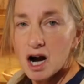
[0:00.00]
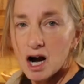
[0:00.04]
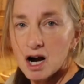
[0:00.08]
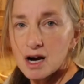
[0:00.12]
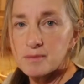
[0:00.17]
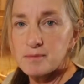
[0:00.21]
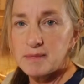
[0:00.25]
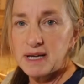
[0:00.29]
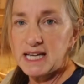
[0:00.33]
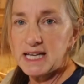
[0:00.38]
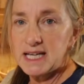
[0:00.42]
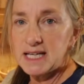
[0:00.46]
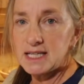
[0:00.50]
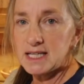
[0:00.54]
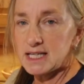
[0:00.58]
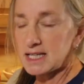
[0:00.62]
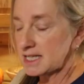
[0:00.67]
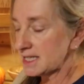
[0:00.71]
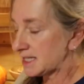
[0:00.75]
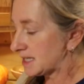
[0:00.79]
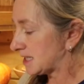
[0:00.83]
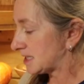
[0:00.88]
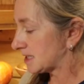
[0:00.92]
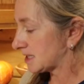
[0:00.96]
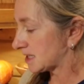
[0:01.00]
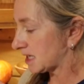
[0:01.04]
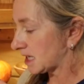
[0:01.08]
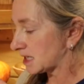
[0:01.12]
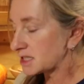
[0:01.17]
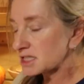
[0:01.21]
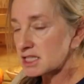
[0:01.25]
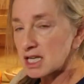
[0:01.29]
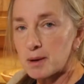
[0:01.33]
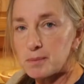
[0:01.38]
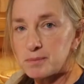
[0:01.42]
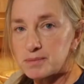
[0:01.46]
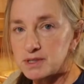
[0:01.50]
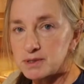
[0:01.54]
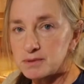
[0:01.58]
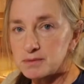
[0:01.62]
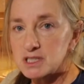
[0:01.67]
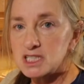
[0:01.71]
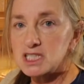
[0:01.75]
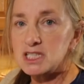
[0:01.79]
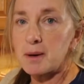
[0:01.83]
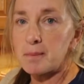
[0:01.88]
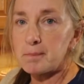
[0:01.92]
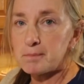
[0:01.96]
our meat is
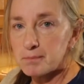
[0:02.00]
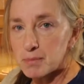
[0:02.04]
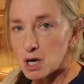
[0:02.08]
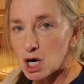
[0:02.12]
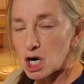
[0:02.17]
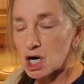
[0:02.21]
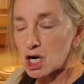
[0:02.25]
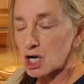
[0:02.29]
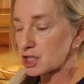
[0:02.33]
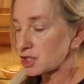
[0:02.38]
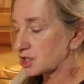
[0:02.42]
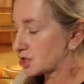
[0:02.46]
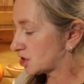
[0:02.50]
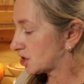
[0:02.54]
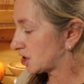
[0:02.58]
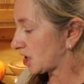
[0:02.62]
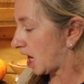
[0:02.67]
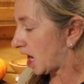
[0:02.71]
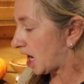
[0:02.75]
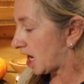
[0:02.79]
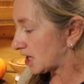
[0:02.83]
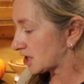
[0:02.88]
submerged